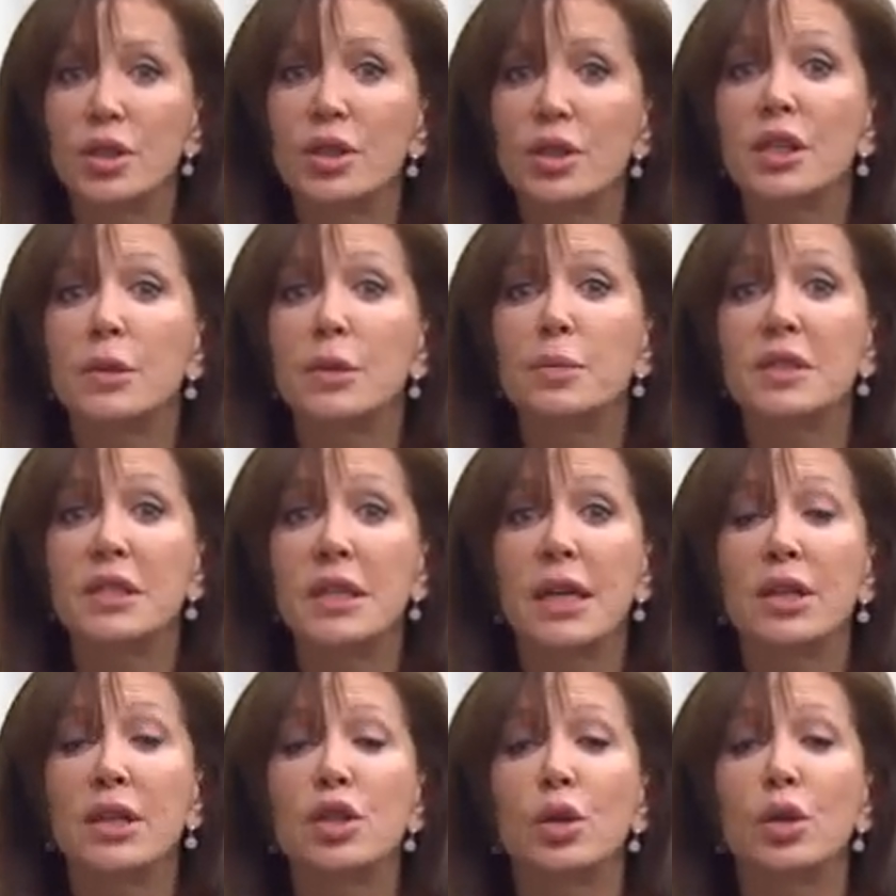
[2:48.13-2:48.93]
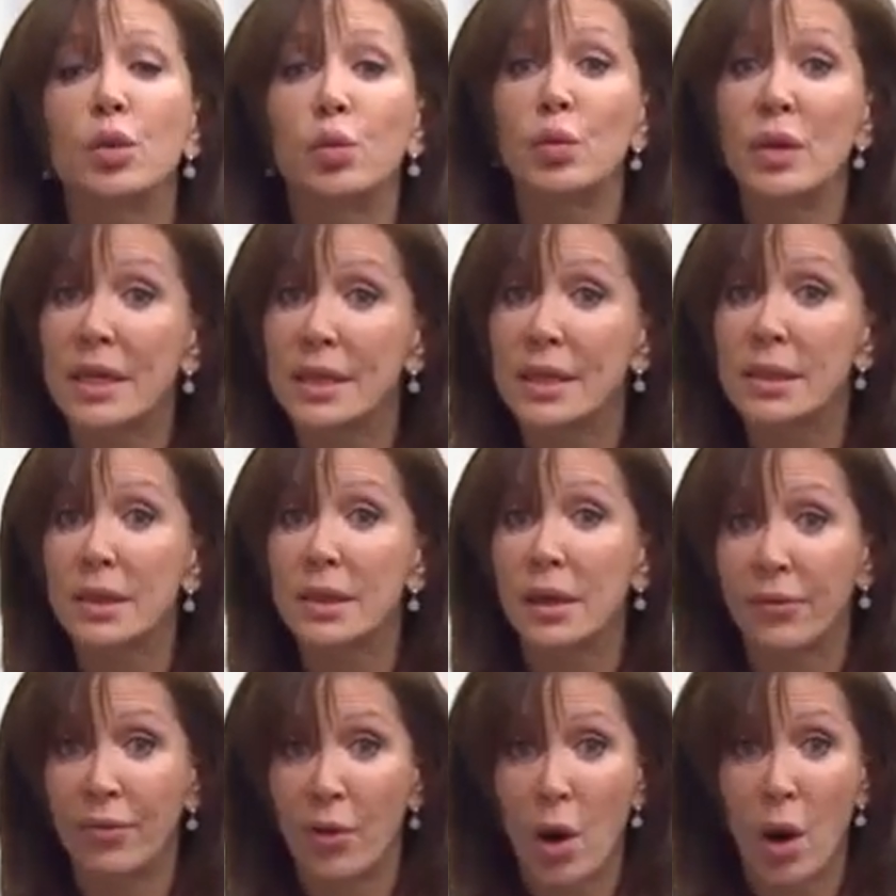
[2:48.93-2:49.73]
to substantial risk
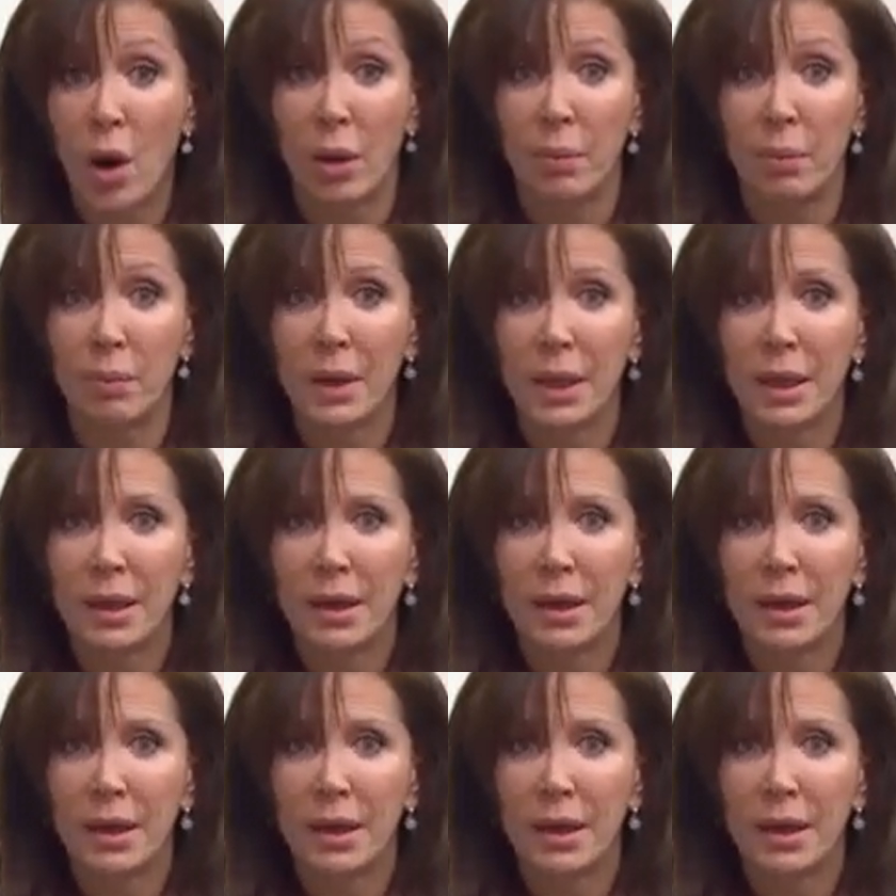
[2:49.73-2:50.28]
of harm